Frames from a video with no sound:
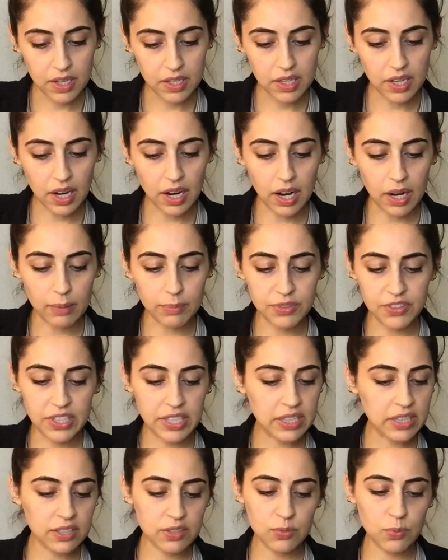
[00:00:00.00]
Yeah, I'm
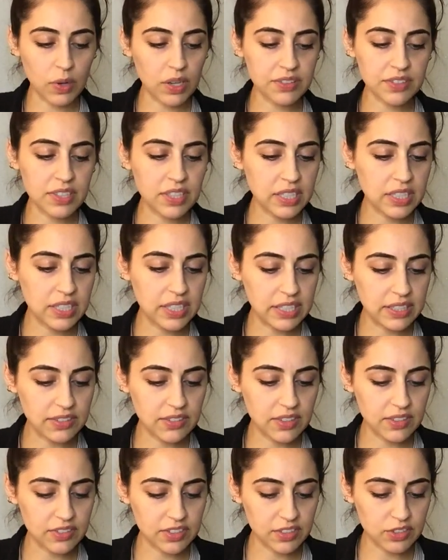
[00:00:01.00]
seeing this wasn't an
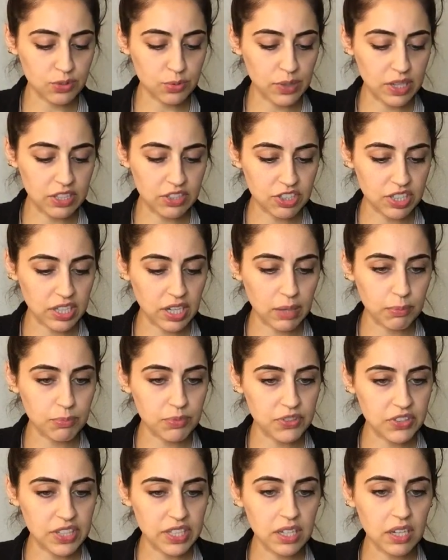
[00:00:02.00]
easy situation. I'm
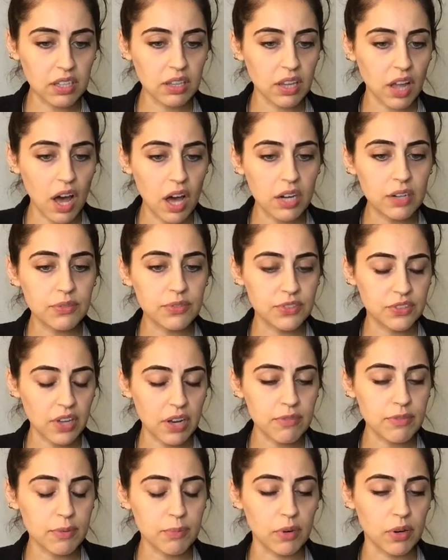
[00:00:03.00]
seeing a lot of
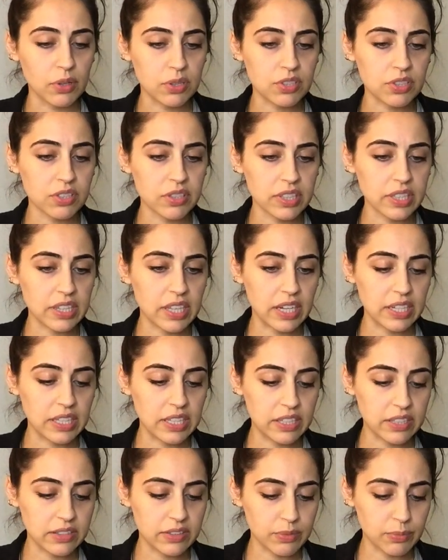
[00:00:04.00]
stuff emotionally that
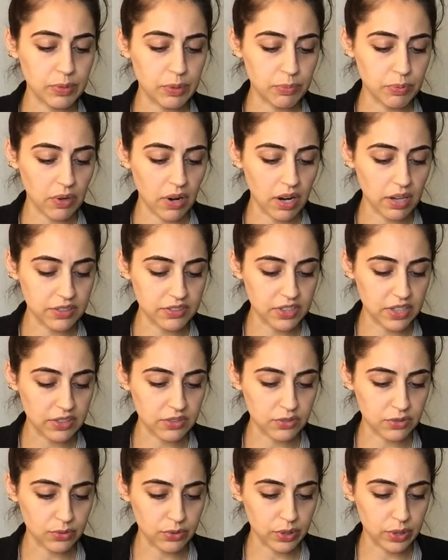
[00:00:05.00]
needed to be
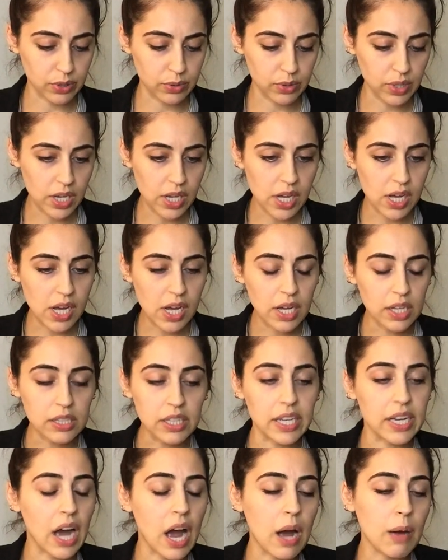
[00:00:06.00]
processed through.
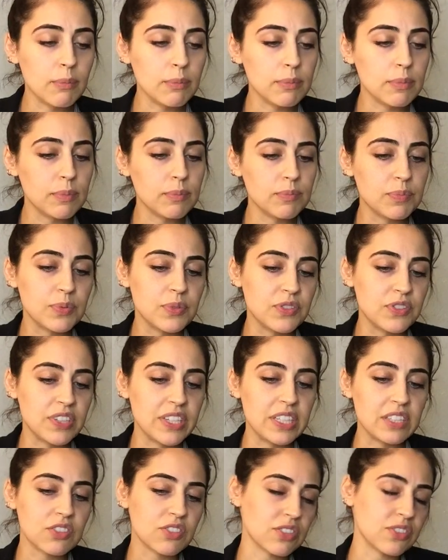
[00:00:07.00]
Like, I'm
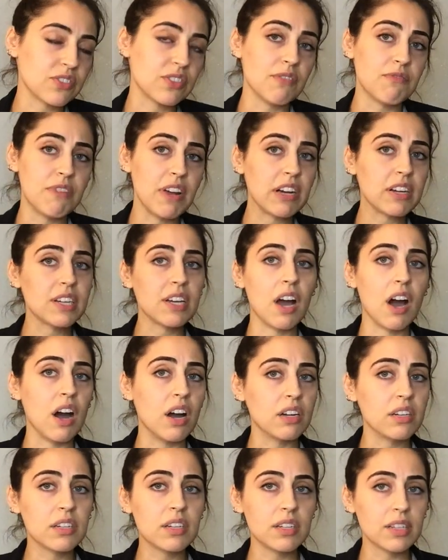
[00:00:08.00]
seeing just a very
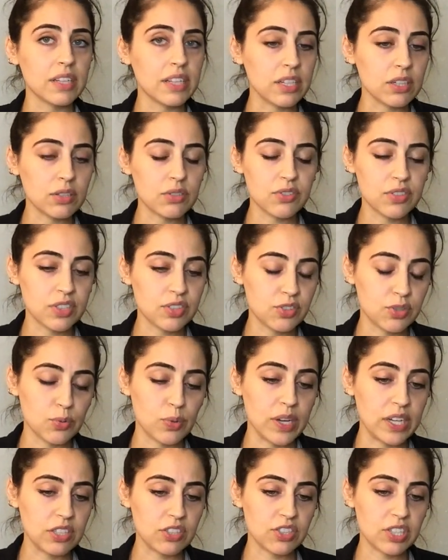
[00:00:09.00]
unclear
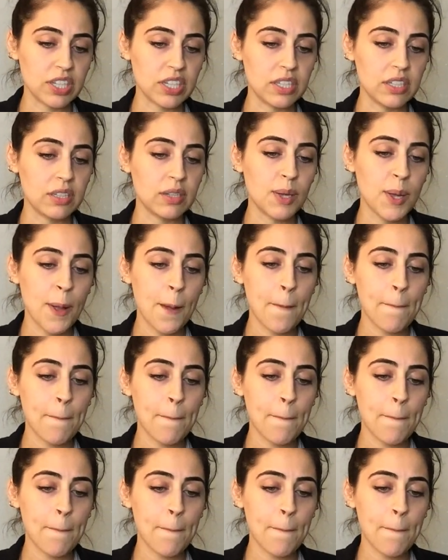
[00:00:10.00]
situation